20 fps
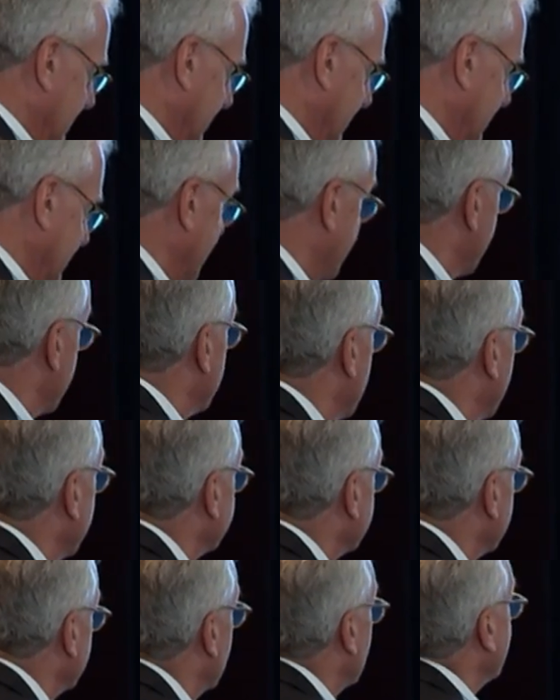is anybody back
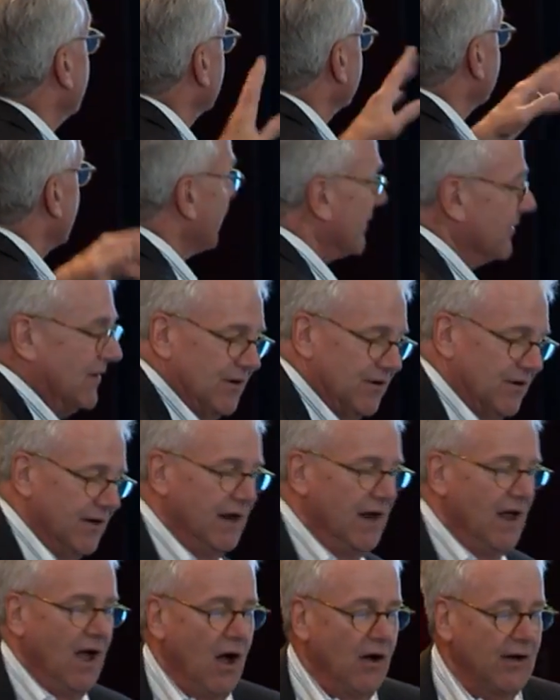there? Oh, yeah, thank you. Good.
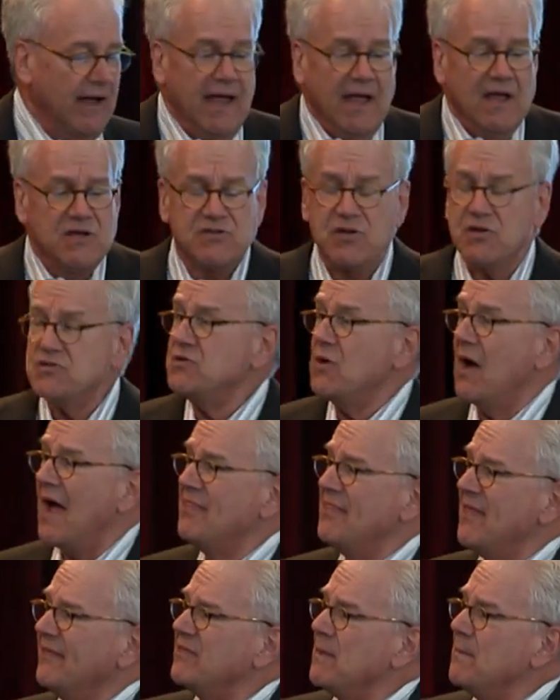Okay, so, so I
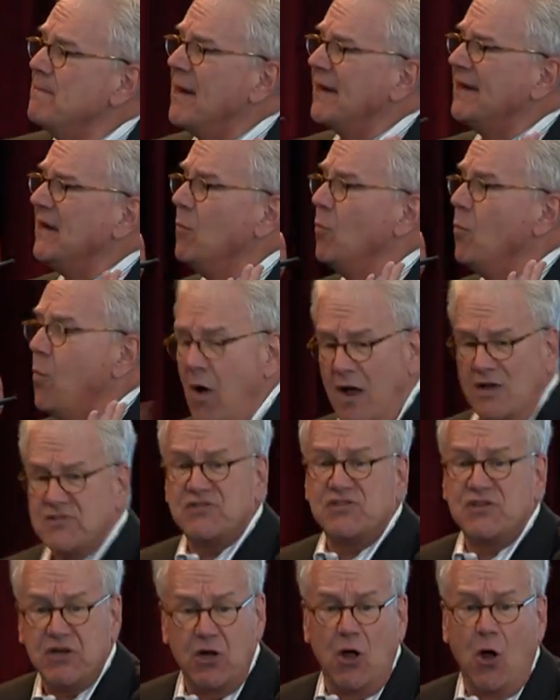think the money wants
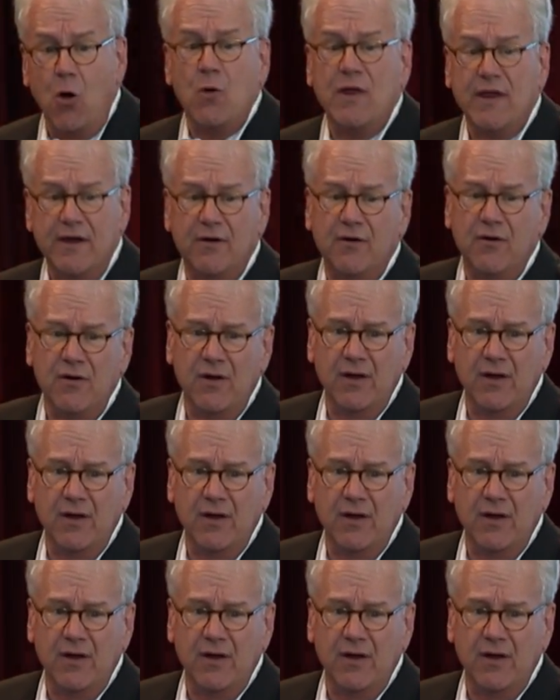to go here,